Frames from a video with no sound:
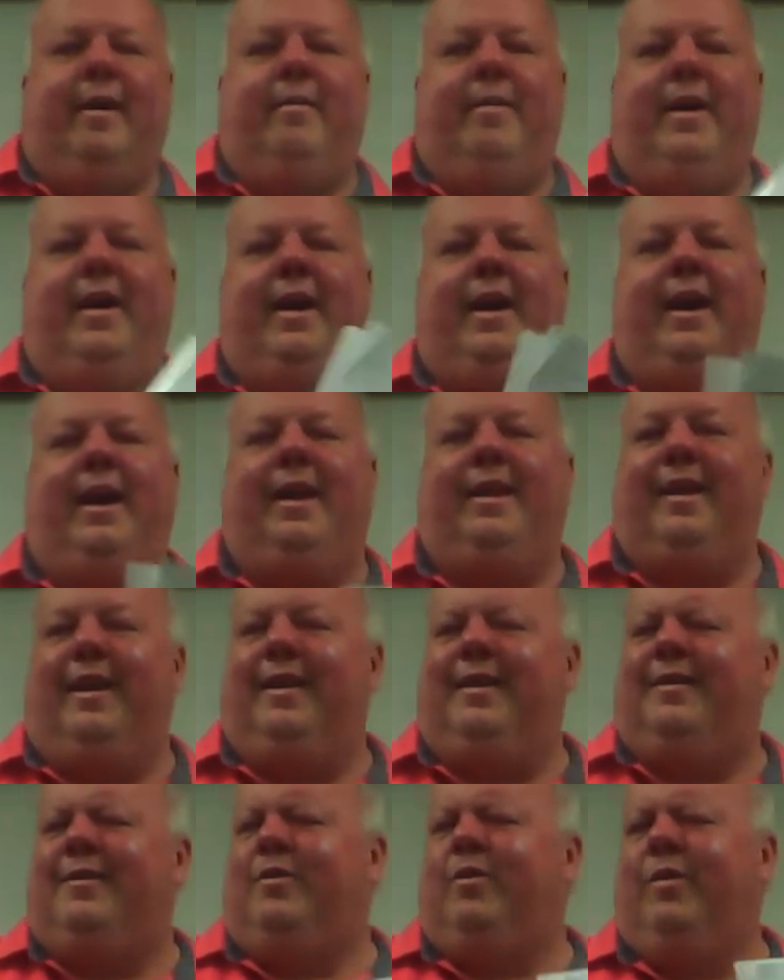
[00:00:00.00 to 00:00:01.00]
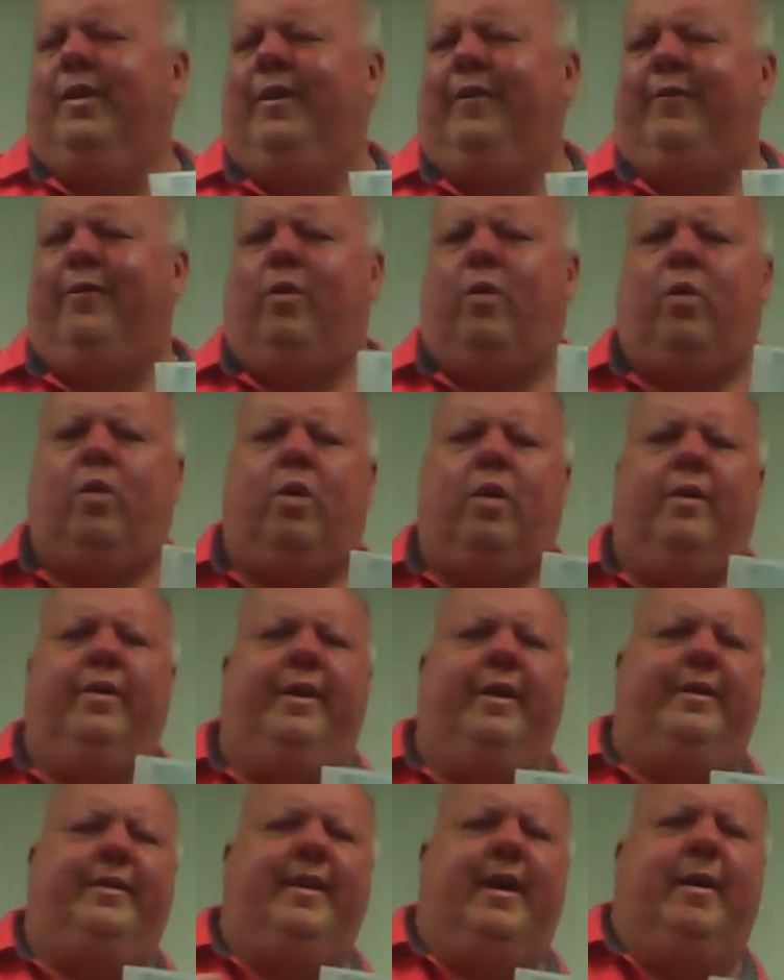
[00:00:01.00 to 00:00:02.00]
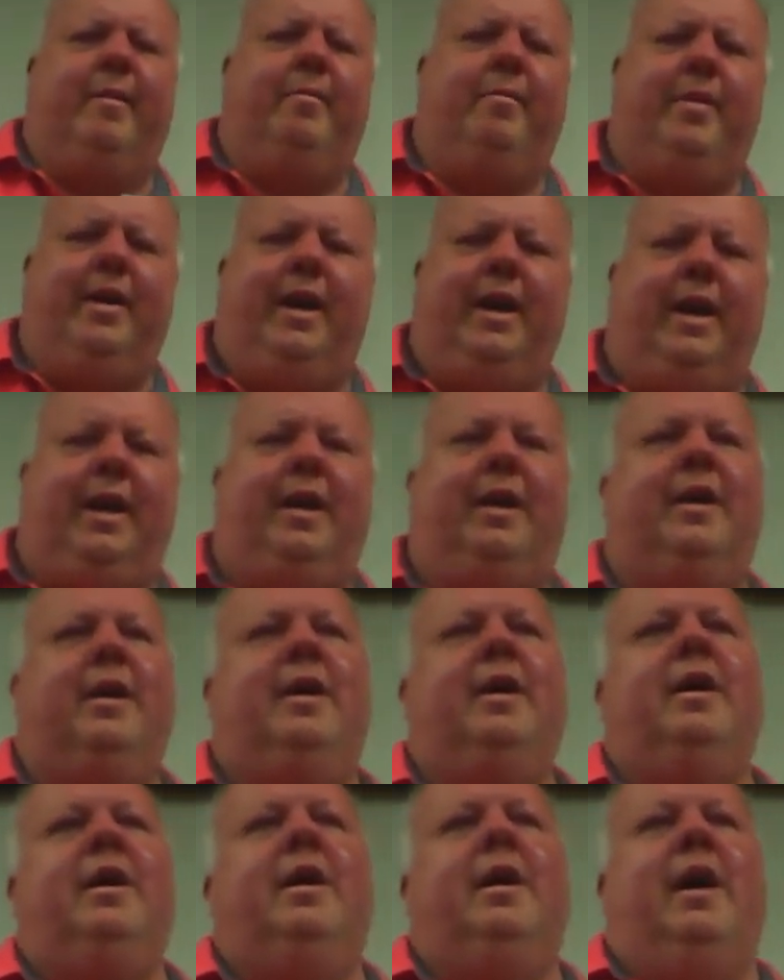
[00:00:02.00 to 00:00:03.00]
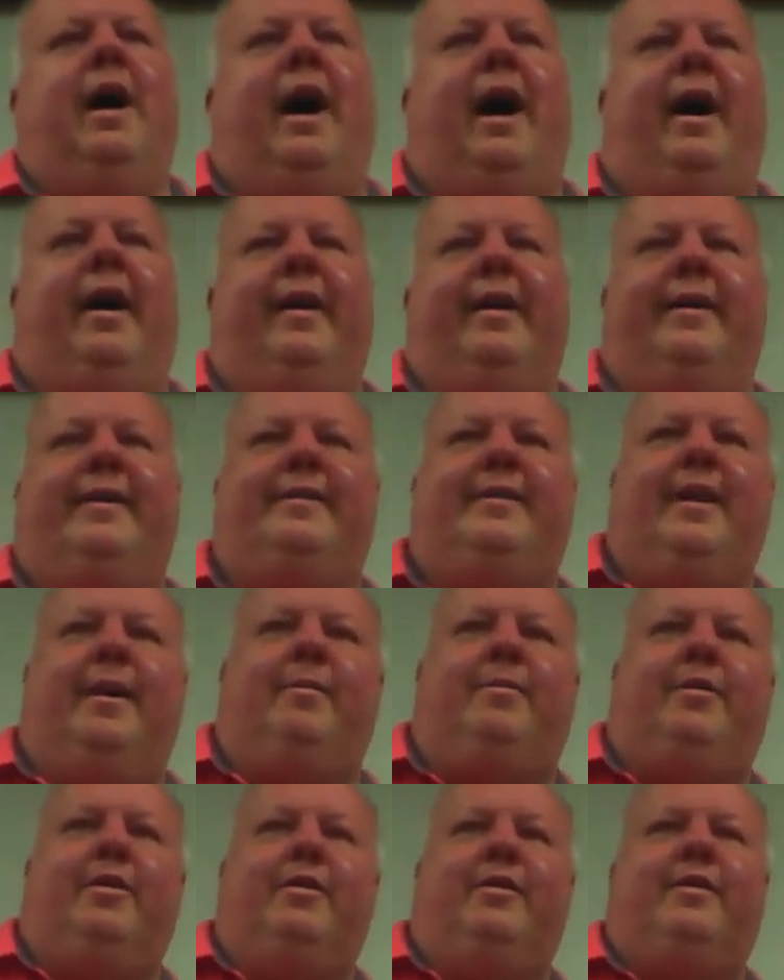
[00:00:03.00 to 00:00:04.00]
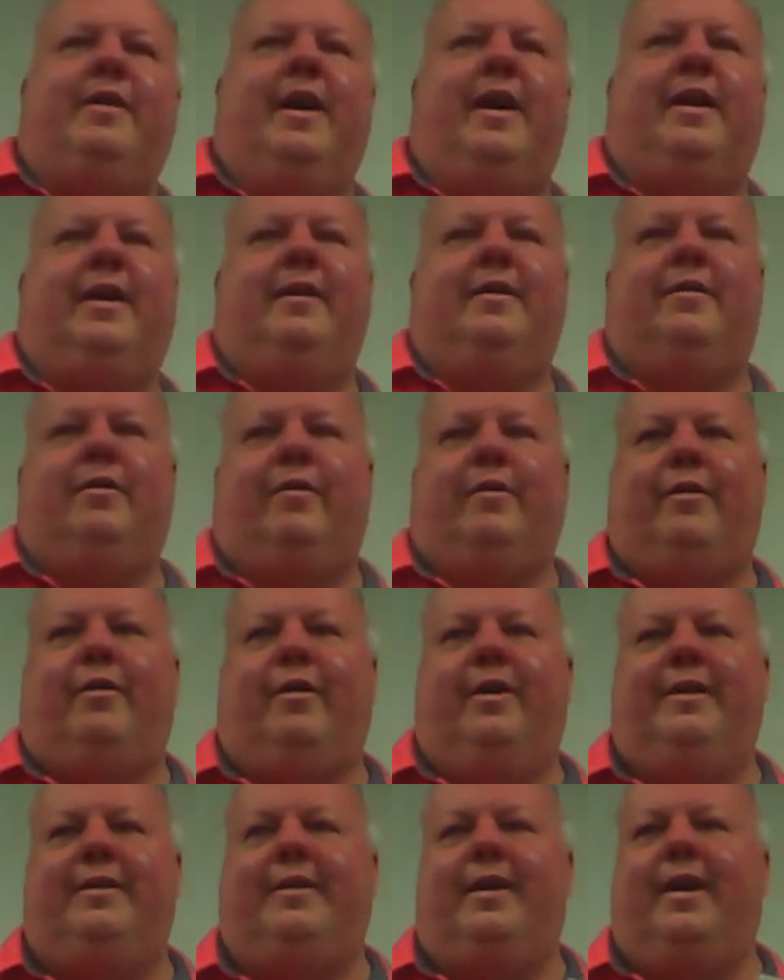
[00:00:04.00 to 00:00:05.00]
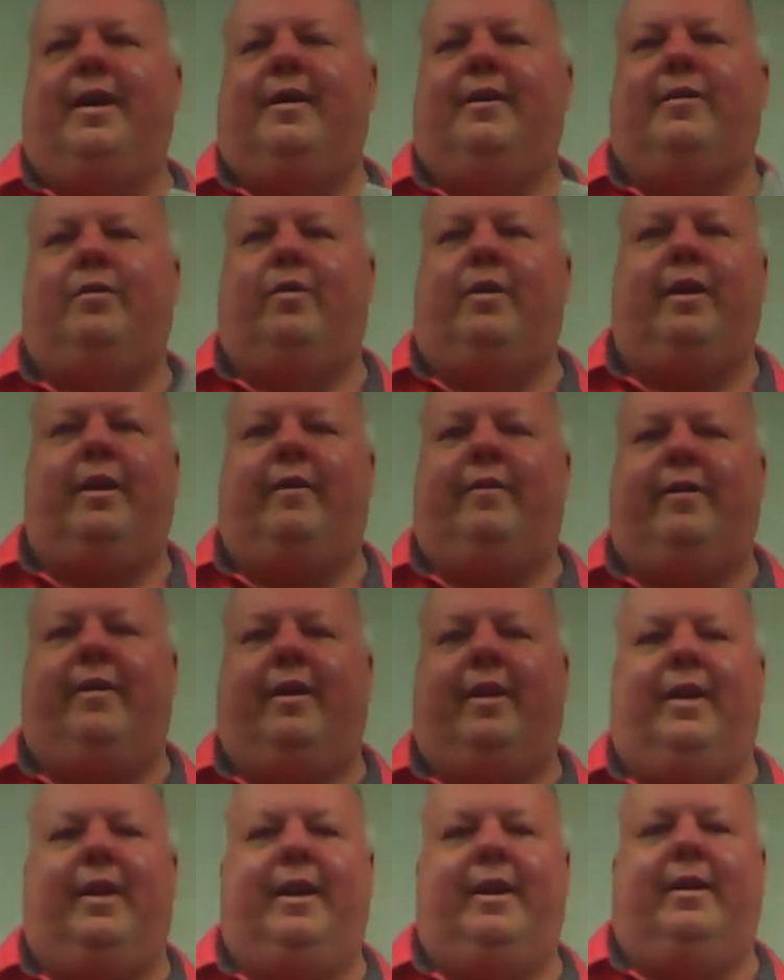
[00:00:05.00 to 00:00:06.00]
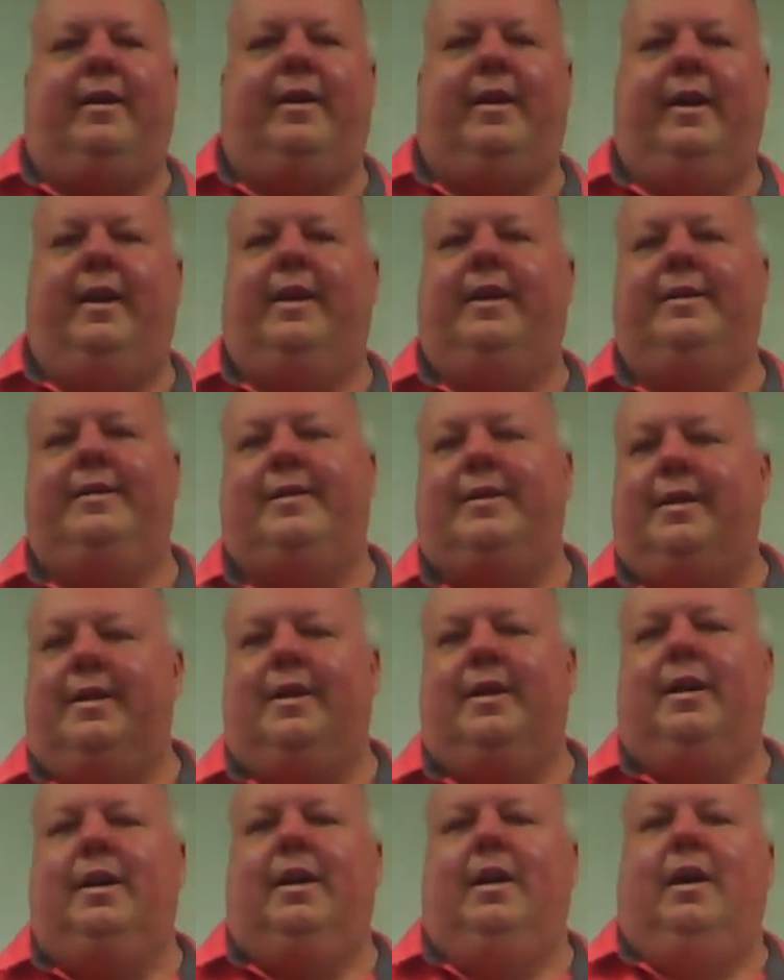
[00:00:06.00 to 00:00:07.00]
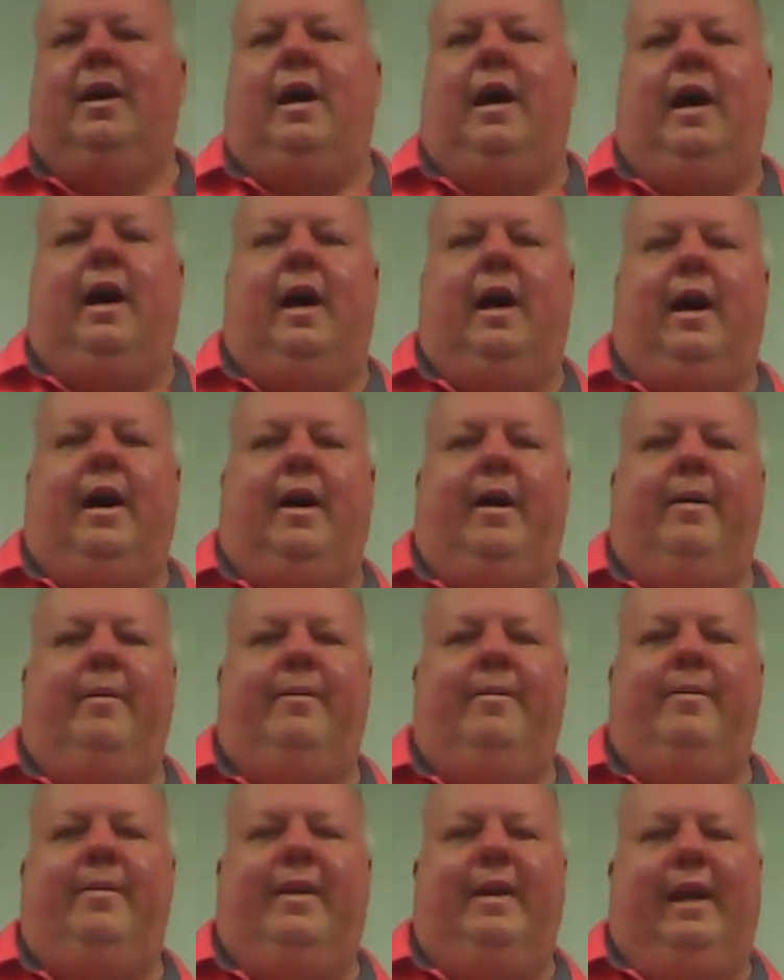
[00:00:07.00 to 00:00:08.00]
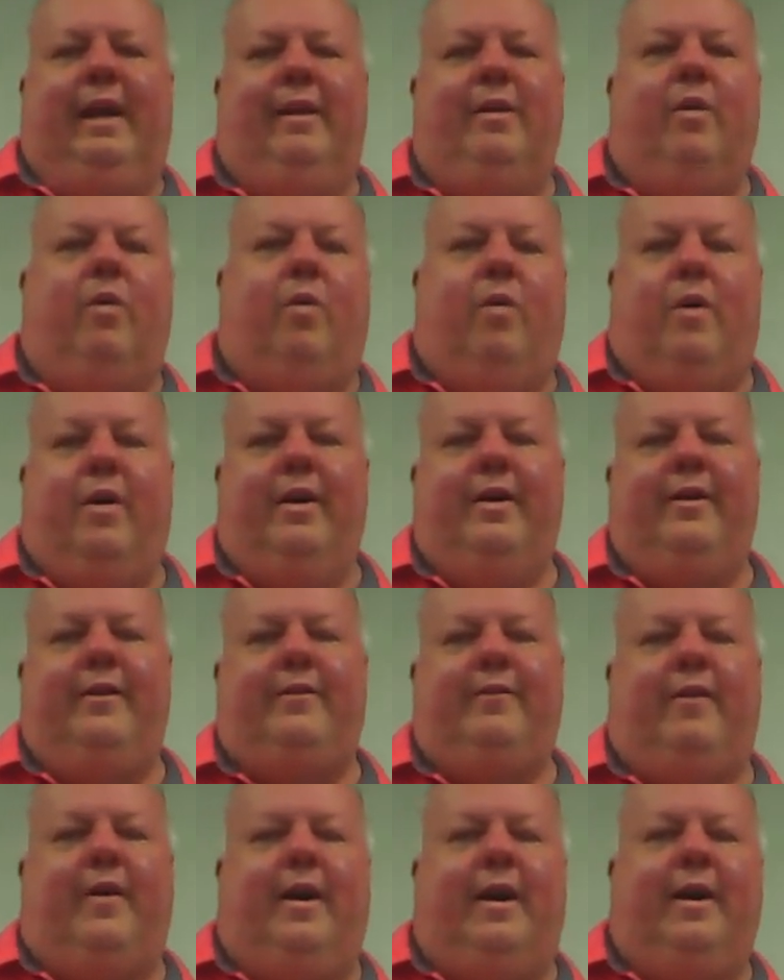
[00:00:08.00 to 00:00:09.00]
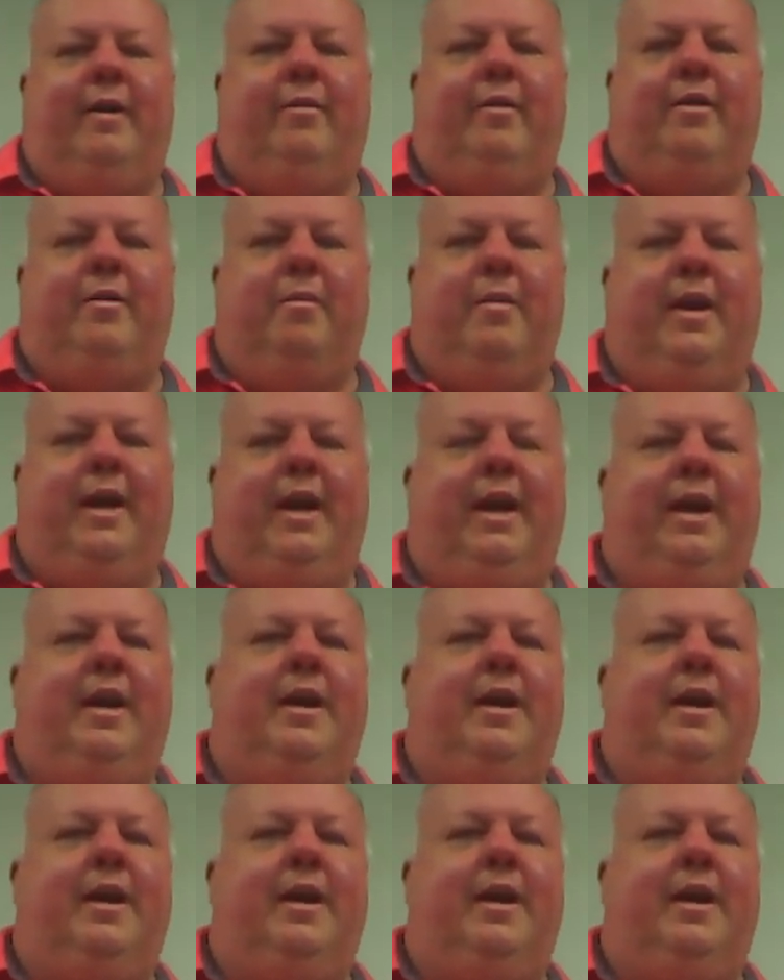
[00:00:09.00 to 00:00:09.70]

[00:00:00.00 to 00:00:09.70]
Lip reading: A. I think it's 24 on the exam B. I'll accept 2 seconds or 3 seconds, whatever the letter is. Either one is fine with me.